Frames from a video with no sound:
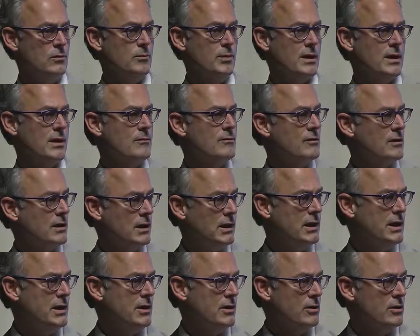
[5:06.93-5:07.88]
it becomes
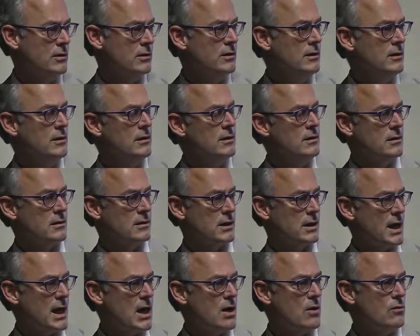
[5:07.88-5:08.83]
clear that the
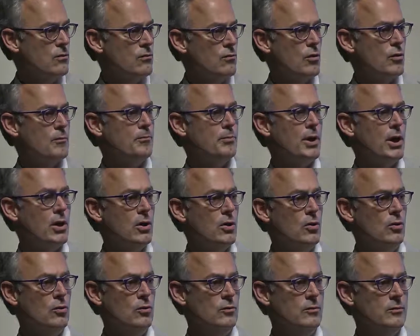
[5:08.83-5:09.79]
Count wrote a
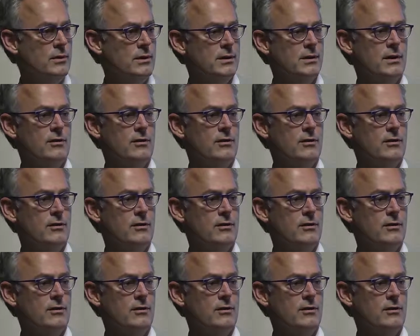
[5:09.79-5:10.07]
poem